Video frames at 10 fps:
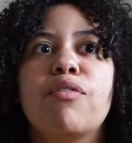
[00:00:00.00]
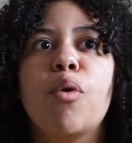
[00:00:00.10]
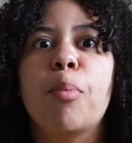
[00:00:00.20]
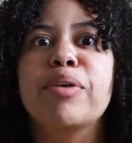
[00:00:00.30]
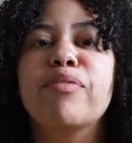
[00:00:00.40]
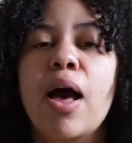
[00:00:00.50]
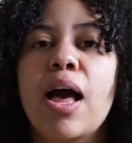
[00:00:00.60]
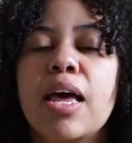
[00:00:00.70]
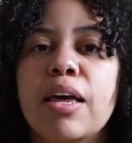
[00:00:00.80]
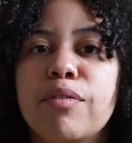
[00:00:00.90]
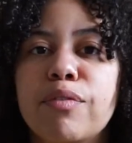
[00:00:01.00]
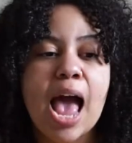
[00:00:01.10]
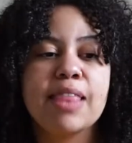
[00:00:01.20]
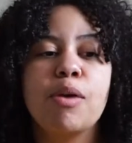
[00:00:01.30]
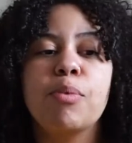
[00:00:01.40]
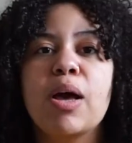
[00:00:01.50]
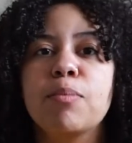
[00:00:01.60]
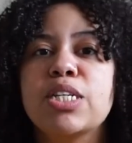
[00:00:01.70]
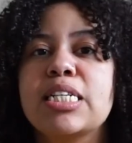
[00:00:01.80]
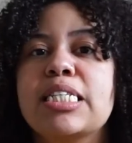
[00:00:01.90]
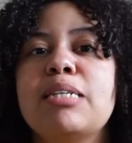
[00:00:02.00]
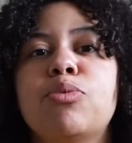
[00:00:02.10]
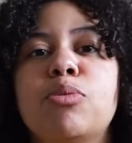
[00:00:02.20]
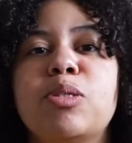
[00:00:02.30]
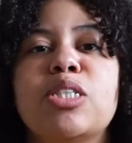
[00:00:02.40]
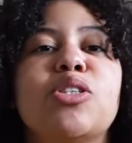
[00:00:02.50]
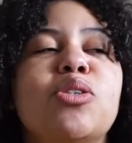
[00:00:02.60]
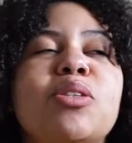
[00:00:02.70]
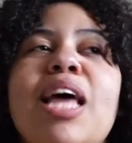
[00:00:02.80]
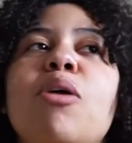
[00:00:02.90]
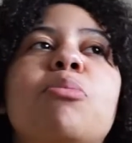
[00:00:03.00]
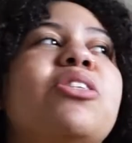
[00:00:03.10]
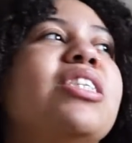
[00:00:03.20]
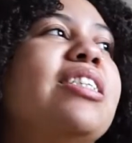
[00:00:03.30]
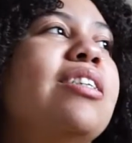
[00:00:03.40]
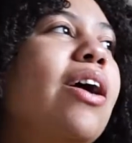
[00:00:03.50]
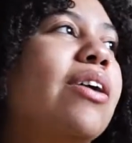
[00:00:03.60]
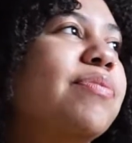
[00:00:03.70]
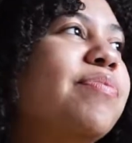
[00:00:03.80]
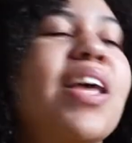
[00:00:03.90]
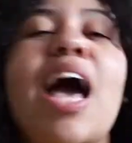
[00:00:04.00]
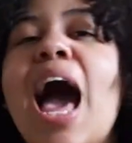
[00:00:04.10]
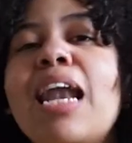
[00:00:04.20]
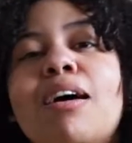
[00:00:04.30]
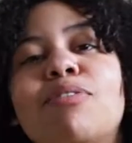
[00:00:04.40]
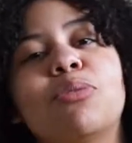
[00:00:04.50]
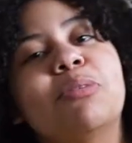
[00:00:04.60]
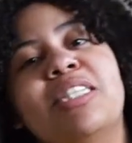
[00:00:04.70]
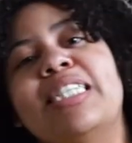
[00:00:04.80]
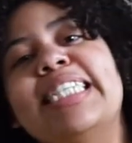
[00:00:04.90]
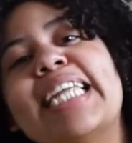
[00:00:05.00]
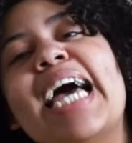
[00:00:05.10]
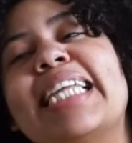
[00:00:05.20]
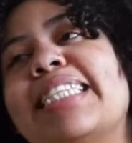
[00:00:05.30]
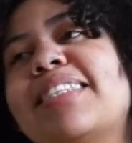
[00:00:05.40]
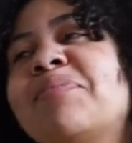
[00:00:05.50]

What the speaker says: 4.5. And then we come to the steamed aubergine. That aubergine, yeah, I love aubergine, and